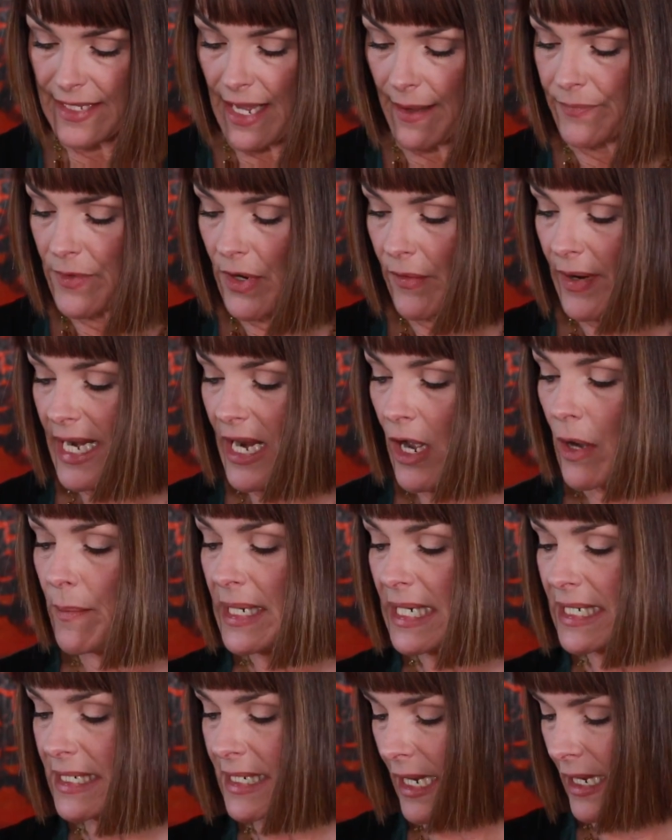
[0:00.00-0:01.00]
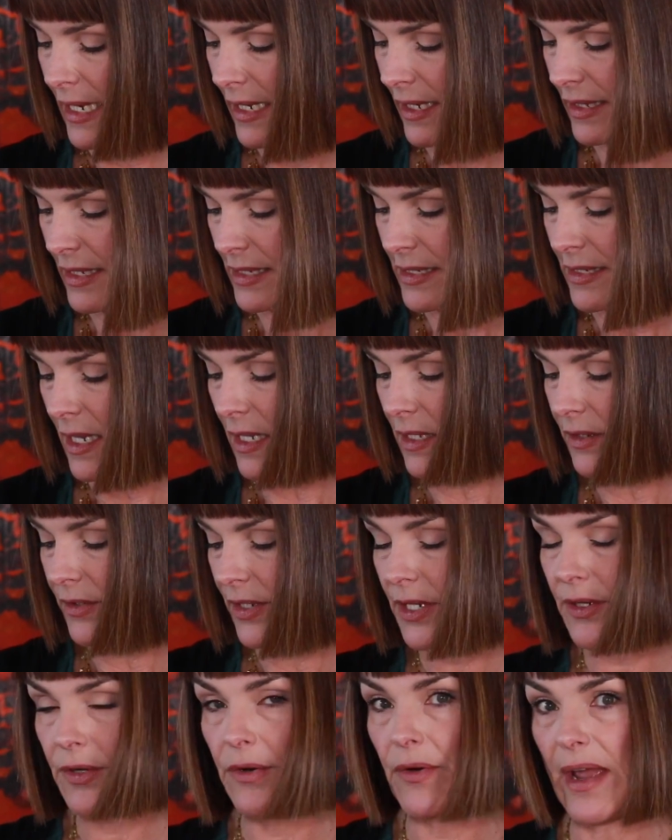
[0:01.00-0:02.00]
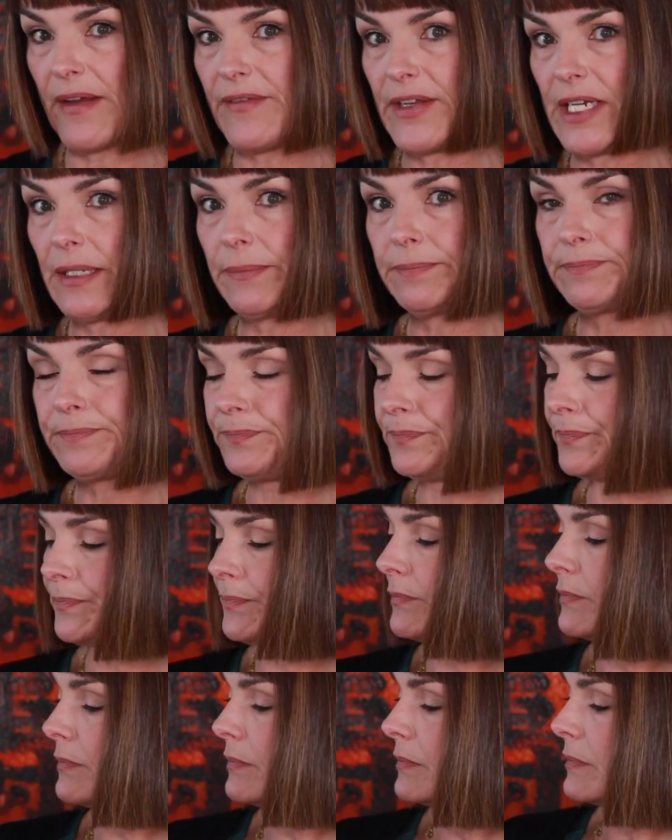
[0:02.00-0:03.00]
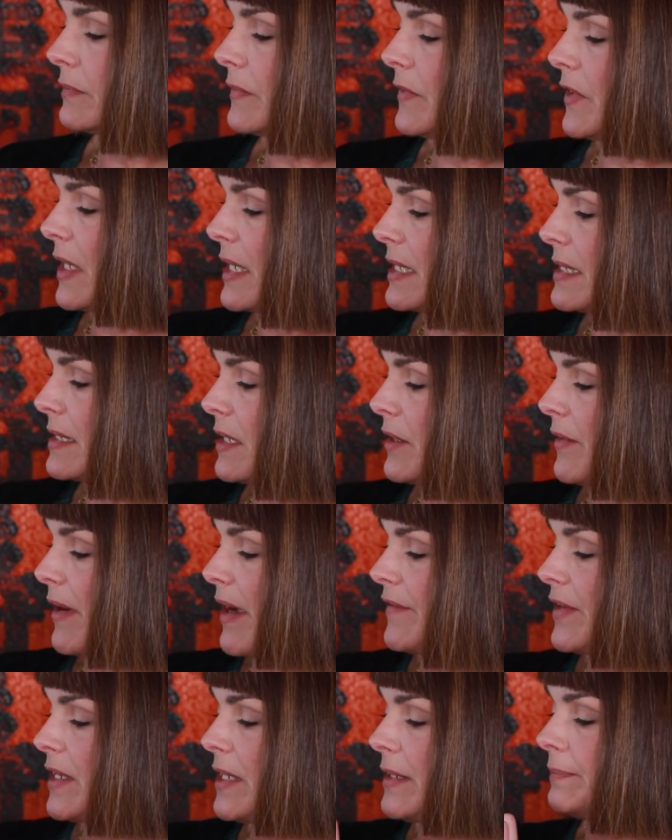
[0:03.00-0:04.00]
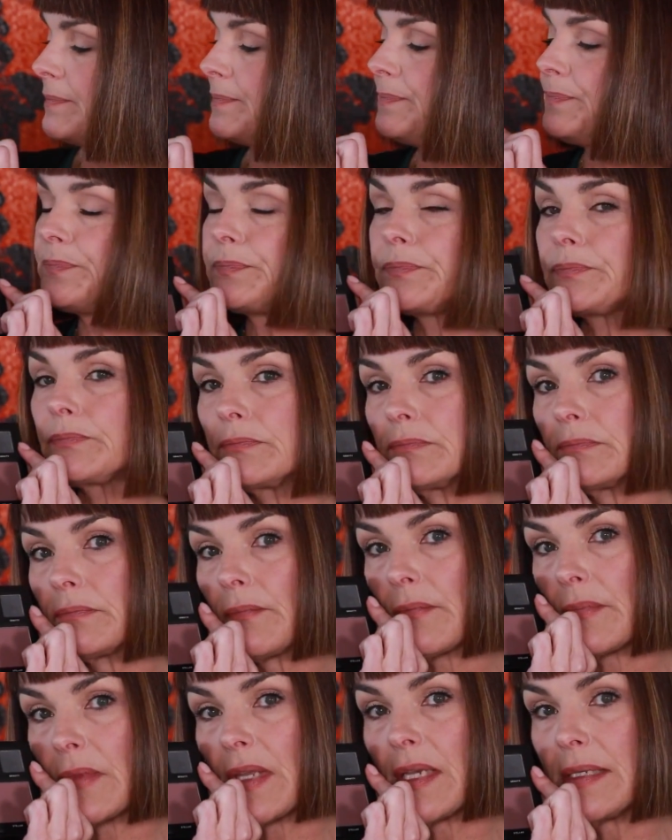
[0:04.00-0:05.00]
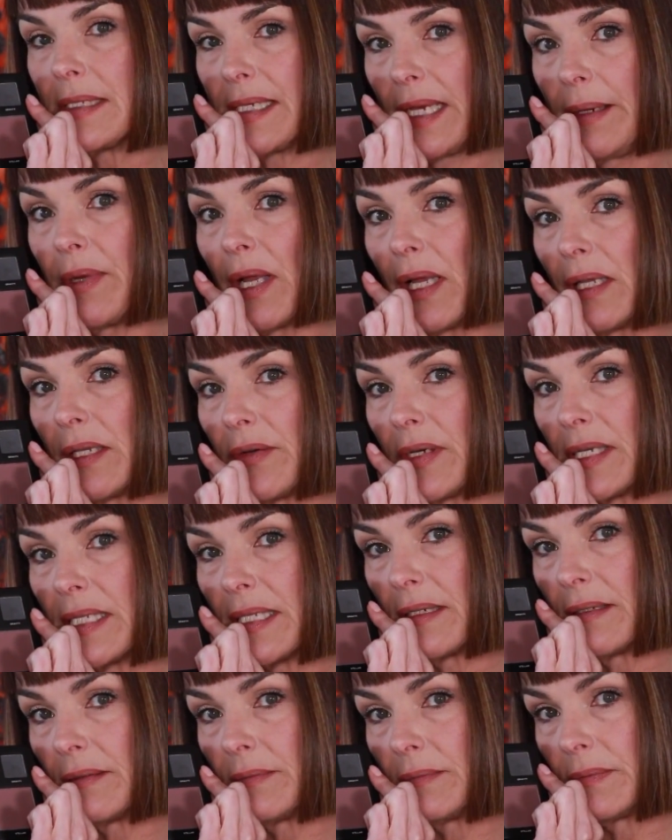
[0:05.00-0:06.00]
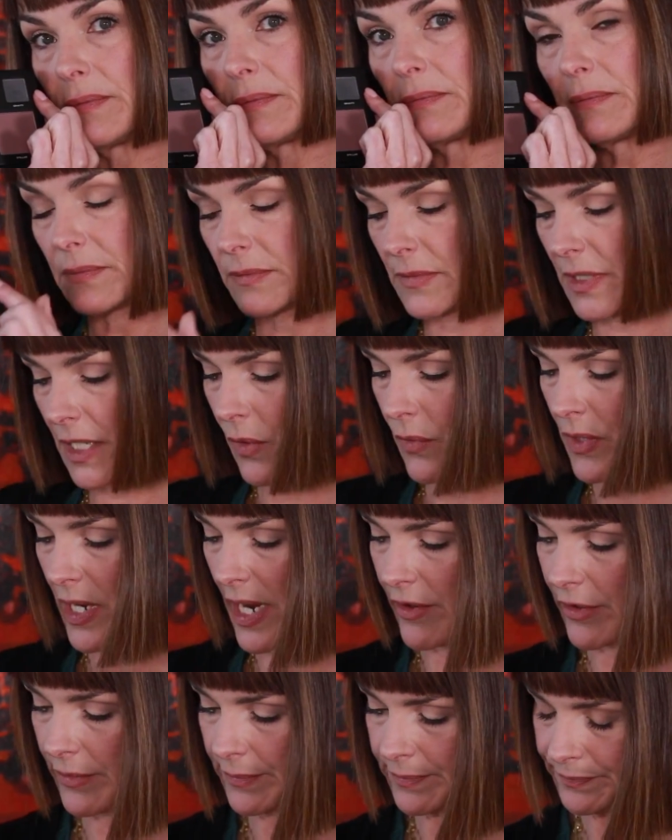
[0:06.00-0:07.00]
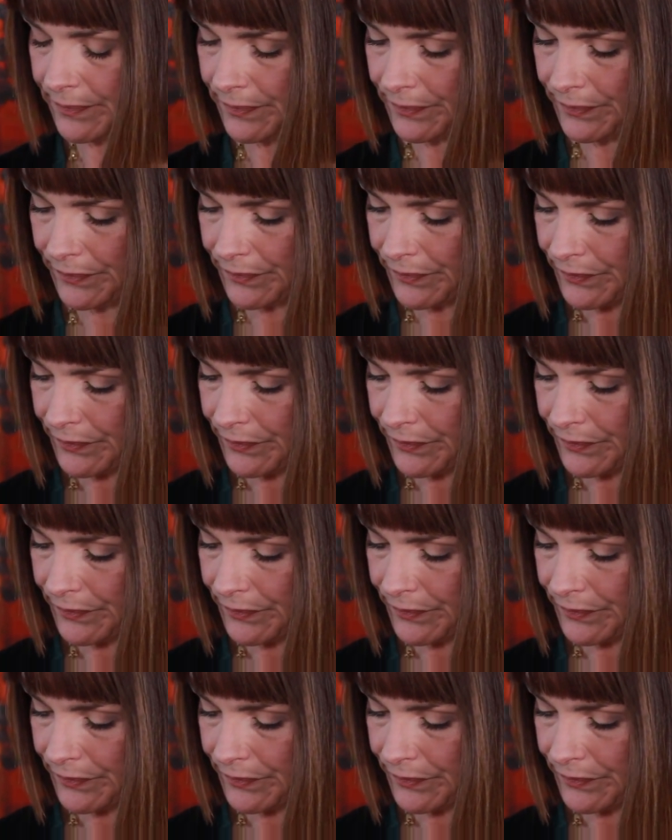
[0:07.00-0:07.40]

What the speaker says: That's that. All right, now I'm going to take this color here, Gravity. You can see Gravity. Same color as the liquid liner.